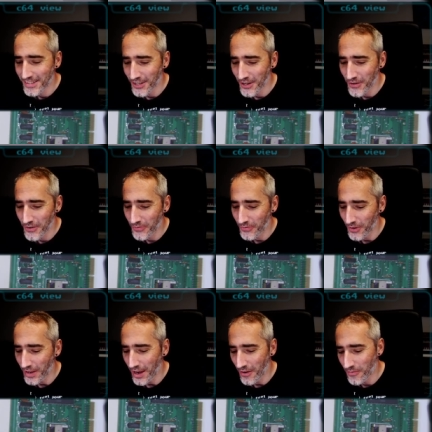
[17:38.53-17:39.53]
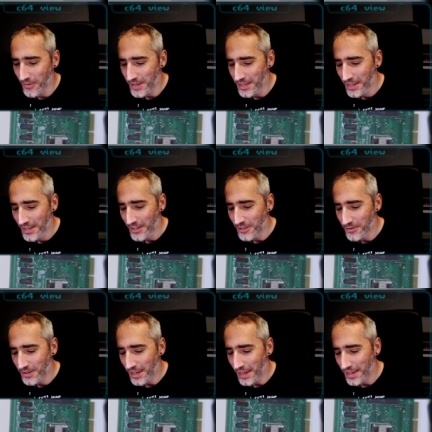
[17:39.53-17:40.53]
so for every
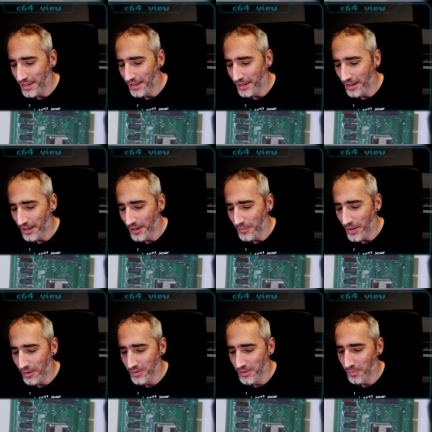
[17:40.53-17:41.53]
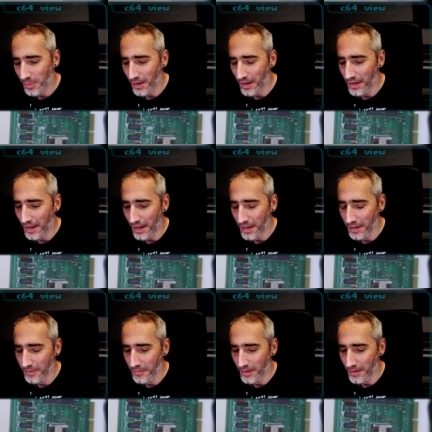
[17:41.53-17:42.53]
UK uh, power supply
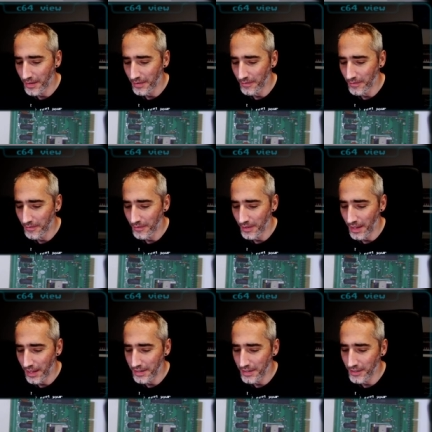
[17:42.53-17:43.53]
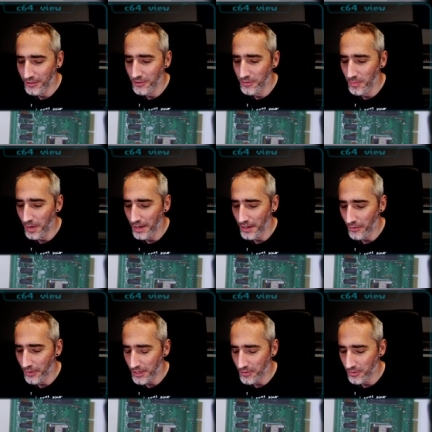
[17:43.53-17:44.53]
I'm adding to my
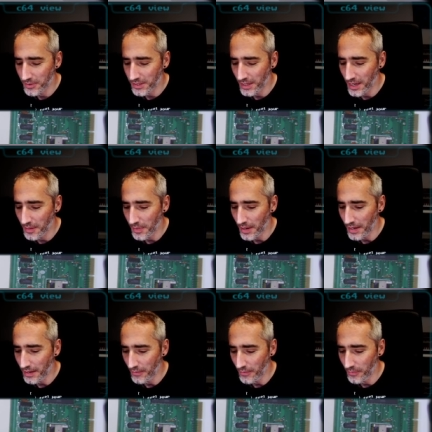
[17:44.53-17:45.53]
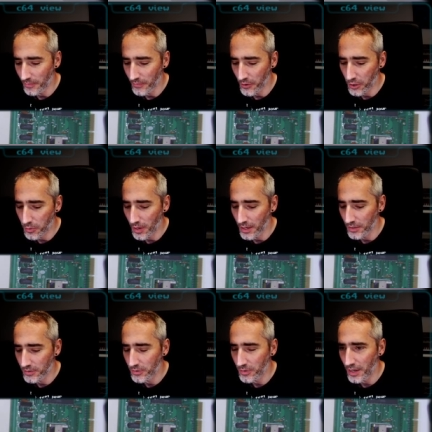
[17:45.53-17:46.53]
retro setup I require
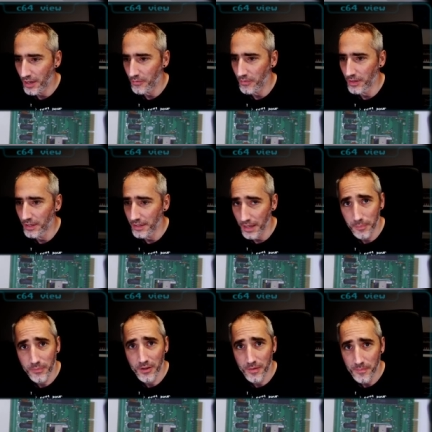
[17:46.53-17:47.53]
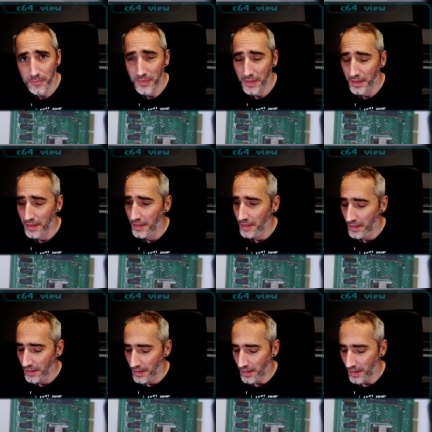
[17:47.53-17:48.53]
to have an adapter.
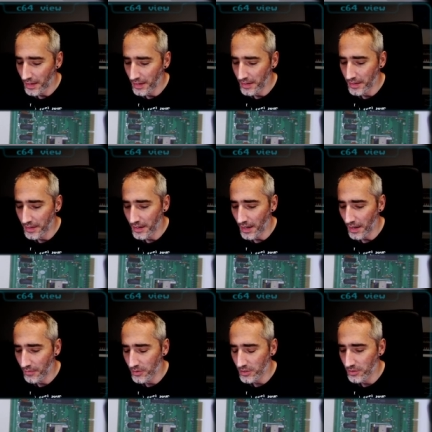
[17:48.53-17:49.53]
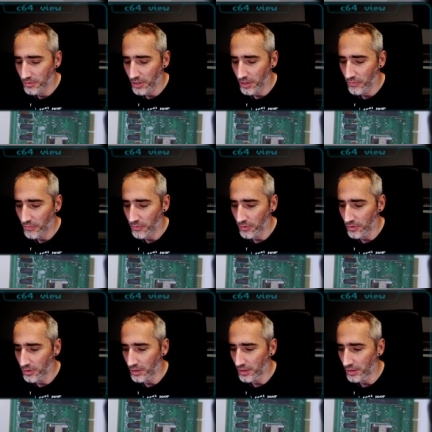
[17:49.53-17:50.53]
And uh, I was looking
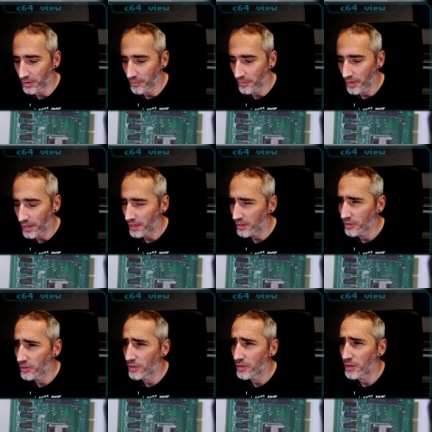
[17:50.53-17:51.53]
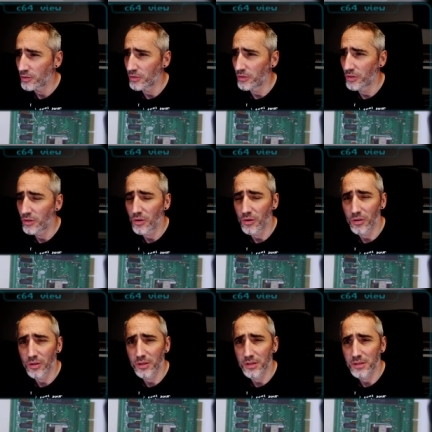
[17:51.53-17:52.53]
for, um, I don't know how do you
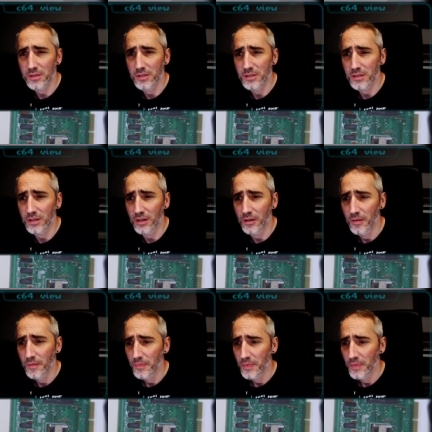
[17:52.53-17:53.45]
call this, it's a